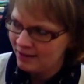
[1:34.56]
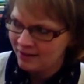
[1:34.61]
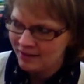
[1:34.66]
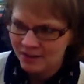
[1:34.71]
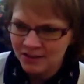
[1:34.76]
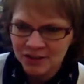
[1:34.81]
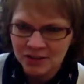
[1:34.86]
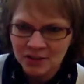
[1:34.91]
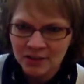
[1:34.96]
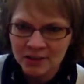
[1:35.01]

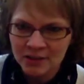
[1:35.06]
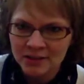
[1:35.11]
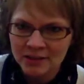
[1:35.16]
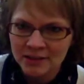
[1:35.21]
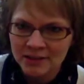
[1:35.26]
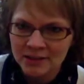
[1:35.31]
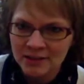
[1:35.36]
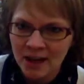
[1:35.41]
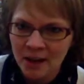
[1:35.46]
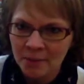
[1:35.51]
The children
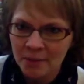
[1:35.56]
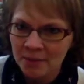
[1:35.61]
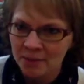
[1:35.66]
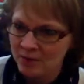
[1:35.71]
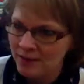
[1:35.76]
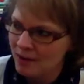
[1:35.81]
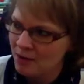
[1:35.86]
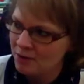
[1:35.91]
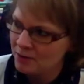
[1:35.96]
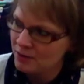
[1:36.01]
stopped
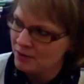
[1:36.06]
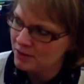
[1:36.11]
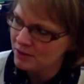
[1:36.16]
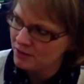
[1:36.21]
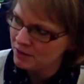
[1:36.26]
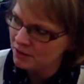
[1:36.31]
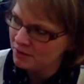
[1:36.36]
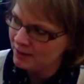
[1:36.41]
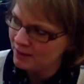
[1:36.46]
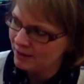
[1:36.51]
what they were
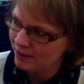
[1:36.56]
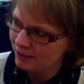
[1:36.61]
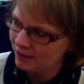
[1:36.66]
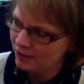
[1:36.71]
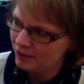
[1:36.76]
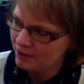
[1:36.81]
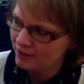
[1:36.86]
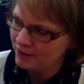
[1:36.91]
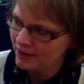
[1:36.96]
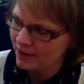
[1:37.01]
doing and
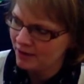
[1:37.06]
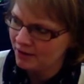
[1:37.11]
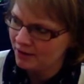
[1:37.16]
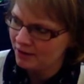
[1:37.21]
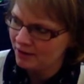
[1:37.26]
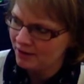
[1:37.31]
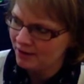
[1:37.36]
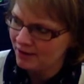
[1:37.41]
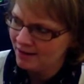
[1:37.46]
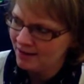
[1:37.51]
looked at
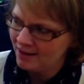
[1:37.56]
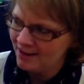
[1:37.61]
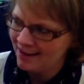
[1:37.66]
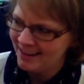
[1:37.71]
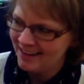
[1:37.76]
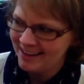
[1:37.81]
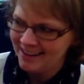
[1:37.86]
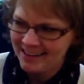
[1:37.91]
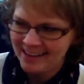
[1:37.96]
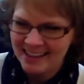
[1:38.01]
her.
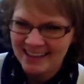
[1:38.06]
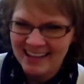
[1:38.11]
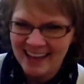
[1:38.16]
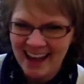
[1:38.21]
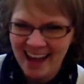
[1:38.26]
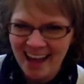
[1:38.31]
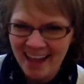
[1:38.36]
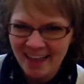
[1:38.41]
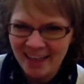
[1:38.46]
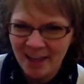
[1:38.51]

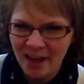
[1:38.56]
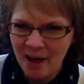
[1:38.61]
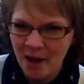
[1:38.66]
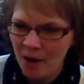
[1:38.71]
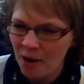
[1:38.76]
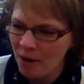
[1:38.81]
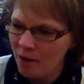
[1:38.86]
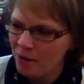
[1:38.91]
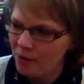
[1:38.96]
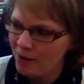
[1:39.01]

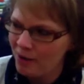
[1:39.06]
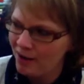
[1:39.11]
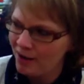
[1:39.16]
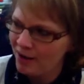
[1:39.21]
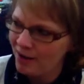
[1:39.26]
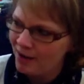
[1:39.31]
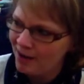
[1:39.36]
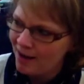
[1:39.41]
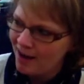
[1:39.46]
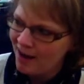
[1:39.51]
Yellow?
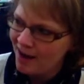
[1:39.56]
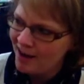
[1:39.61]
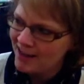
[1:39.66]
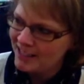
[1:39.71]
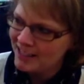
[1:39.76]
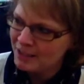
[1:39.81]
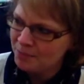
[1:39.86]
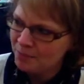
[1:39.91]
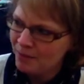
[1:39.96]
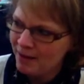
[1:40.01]

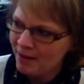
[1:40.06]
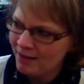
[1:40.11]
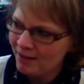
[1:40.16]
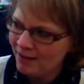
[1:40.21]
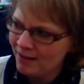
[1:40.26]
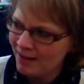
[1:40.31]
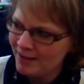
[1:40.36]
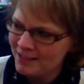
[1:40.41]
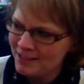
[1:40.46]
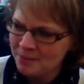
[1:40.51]
A spilled
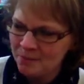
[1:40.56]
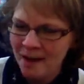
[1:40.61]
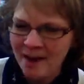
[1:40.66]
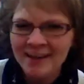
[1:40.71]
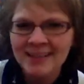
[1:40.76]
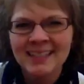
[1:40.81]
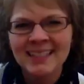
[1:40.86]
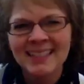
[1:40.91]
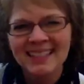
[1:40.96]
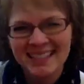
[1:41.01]

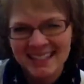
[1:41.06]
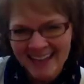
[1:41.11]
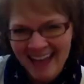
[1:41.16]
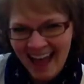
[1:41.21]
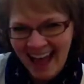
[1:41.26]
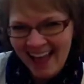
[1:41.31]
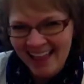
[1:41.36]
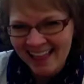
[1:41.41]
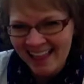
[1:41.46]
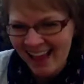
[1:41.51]
lunchbox is
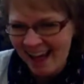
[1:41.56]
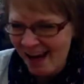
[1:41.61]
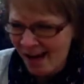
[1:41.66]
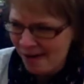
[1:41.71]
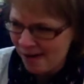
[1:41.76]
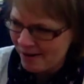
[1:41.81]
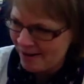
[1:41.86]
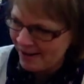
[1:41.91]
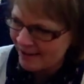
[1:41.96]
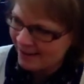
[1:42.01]

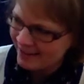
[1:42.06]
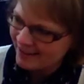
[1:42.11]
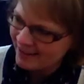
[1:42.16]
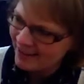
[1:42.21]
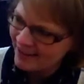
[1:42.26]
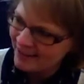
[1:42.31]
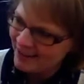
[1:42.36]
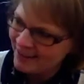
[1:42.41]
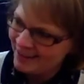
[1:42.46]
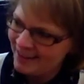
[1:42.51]
yellow?
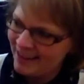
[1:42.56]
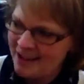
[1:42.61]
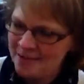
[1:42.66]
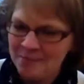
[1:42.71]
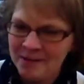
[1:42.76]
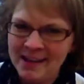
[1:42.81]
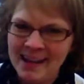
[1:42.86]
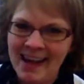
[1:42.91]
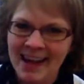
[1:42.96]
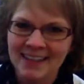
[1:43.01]
They
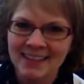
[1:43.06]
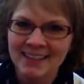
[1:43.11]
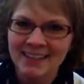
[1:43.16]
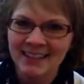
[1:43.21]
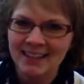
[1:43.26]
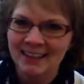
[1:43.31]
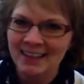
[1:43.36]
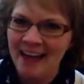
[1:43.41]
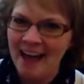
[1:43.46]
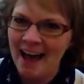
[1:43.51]
began to
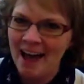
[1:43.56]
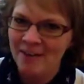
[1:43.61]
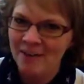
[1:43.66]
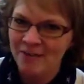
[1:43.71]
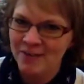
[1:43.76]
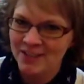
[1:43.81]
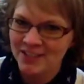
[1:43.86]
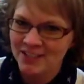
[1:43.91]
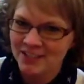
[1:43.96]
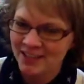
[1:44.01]

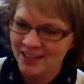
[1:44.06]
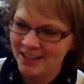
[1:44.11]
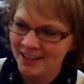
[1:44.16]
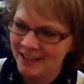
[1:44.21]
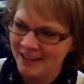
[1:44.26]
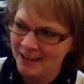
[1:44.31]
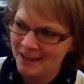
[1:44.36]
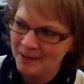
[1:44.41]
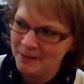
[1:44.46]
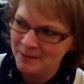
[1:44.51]
laugh at
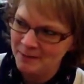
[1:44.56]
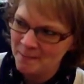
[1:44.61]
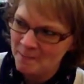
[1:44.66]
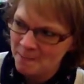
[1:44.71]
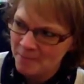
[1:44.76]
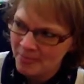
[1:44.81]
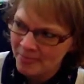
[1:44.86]
Jillian.